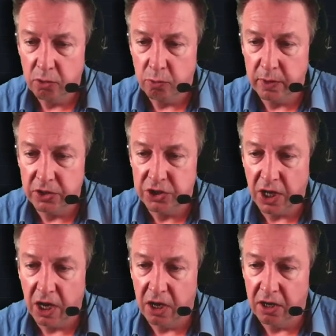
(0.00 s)
which
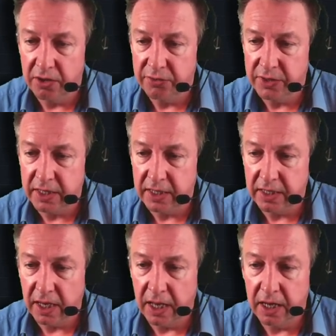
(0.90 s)
are
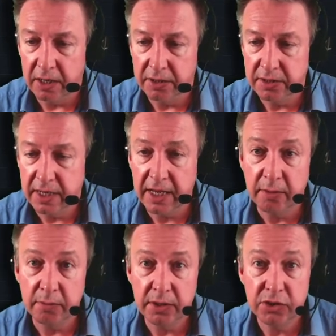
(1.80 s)
the name